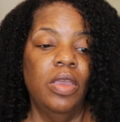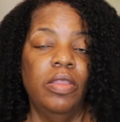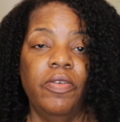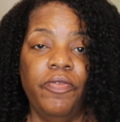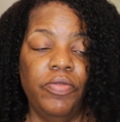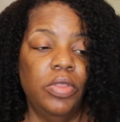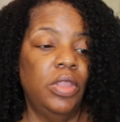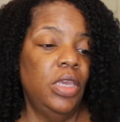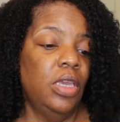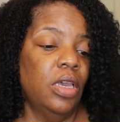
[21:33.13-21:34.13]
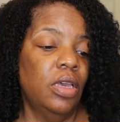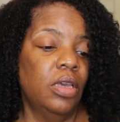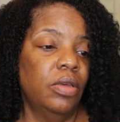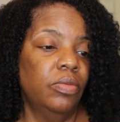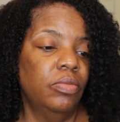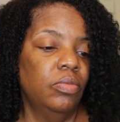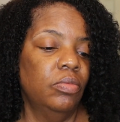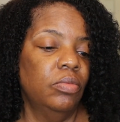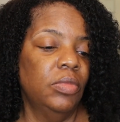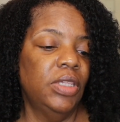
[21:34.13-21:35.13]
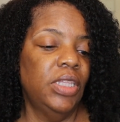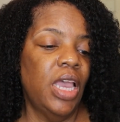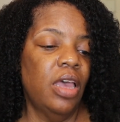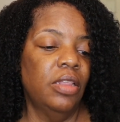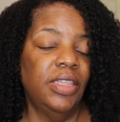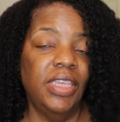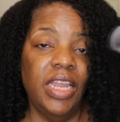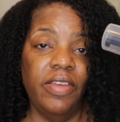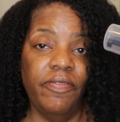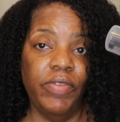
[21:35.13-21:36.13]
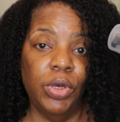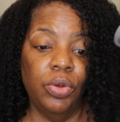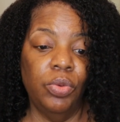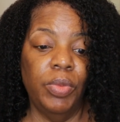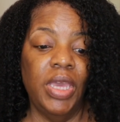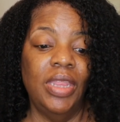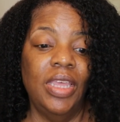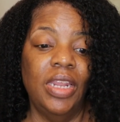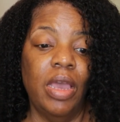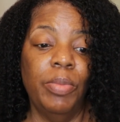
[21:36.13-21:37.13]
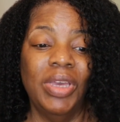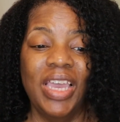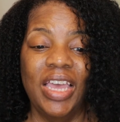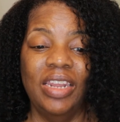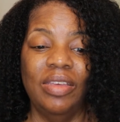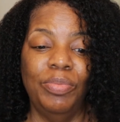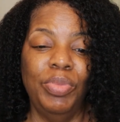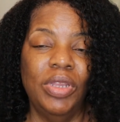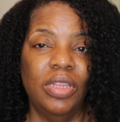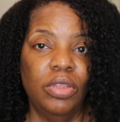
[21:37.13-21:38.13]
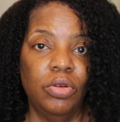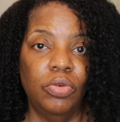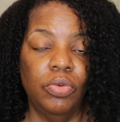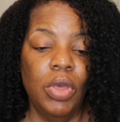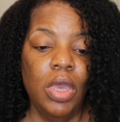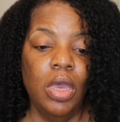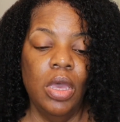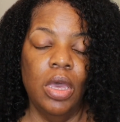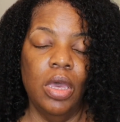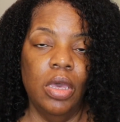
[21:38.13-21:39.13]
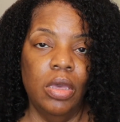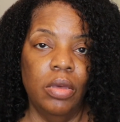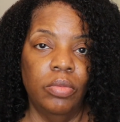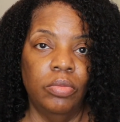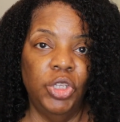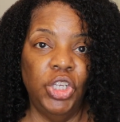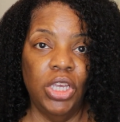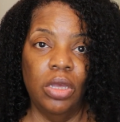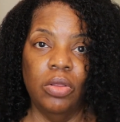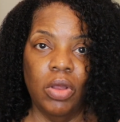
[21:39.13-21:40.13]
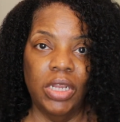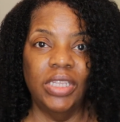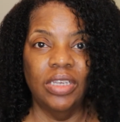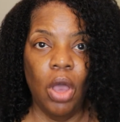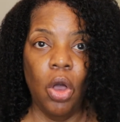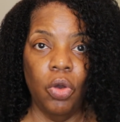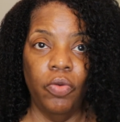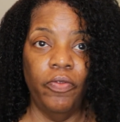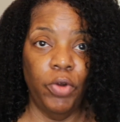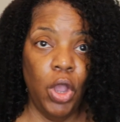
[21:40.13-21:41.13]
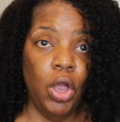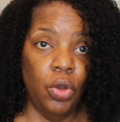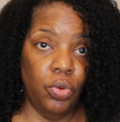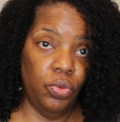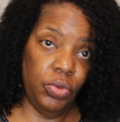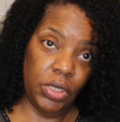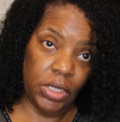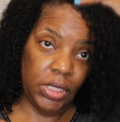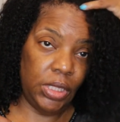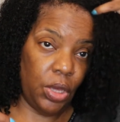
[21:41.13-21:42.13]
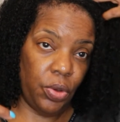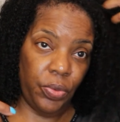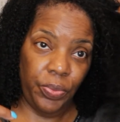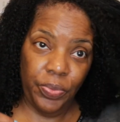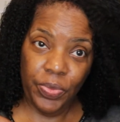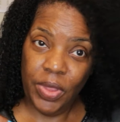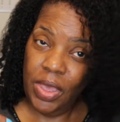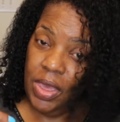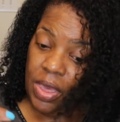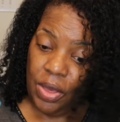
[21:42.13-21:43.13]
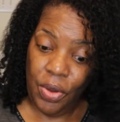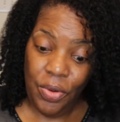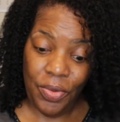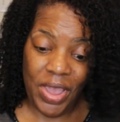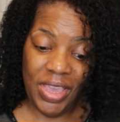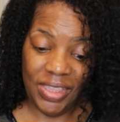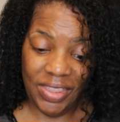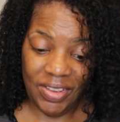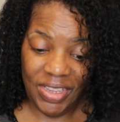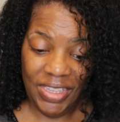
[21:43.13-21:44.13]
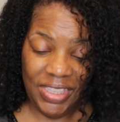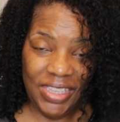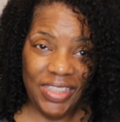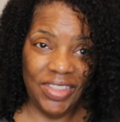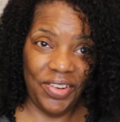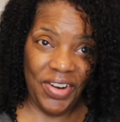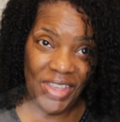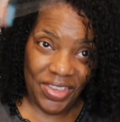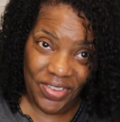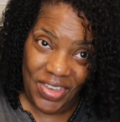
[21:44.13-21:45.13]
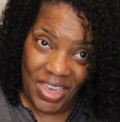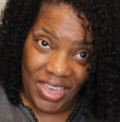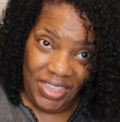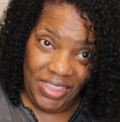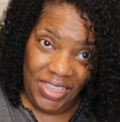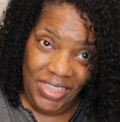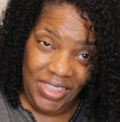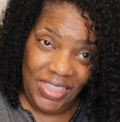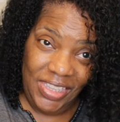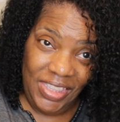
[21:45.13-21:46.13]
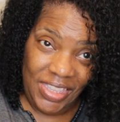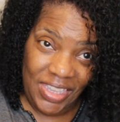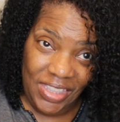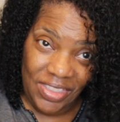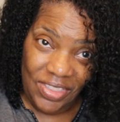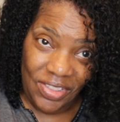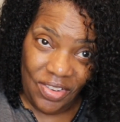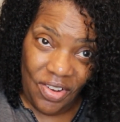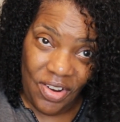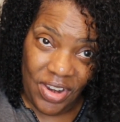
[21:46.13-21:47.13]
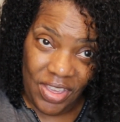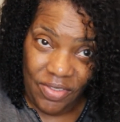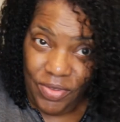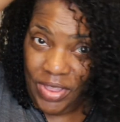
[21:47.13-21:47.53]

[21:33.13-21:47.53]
the, the um, style setting foam, and then I'm going to kind of put a little um, gel on it to hold, for hold. So, all right, so let's get started, you guys. Let's just get started